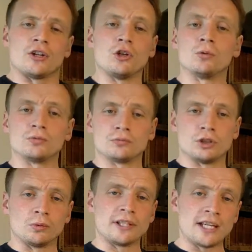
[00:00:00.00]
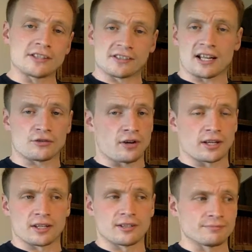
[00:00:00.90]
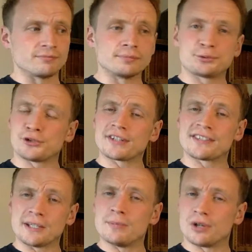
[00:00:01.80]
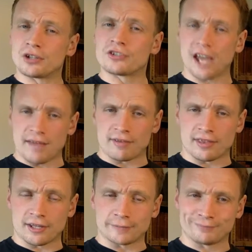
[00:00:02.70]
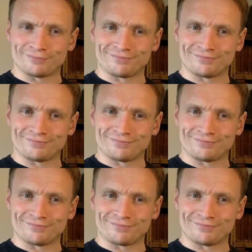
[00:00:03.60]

you'll need to start tracking pretty much everything.